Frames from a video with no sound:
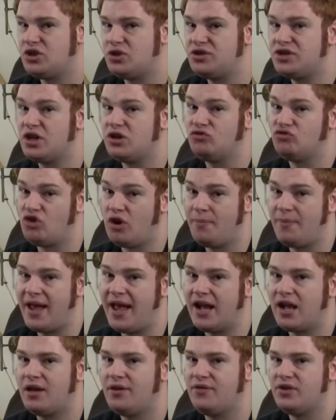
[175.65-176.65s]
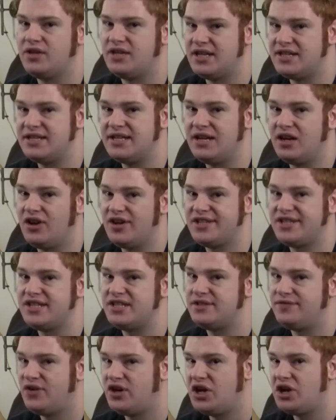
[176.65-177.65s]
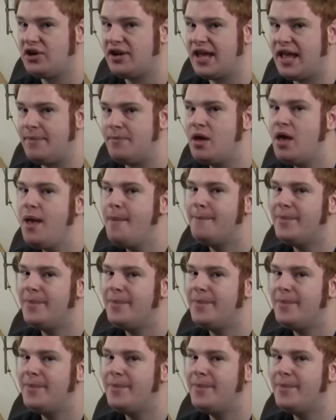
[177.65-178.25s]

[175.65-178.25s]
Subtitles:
using a ROM hack of a Disney licensed video game,